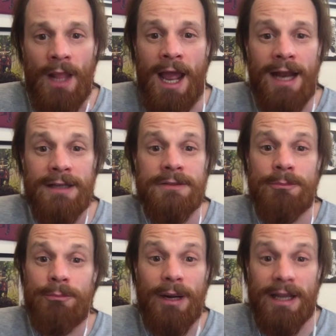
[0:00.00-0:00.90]
and
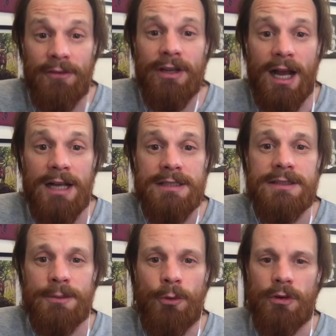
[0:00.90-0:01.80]
by giving us
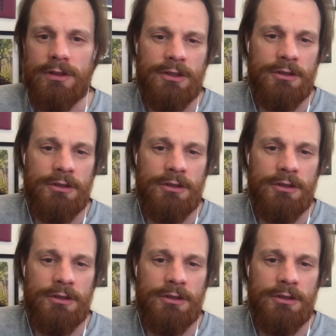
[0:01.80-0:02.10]
support.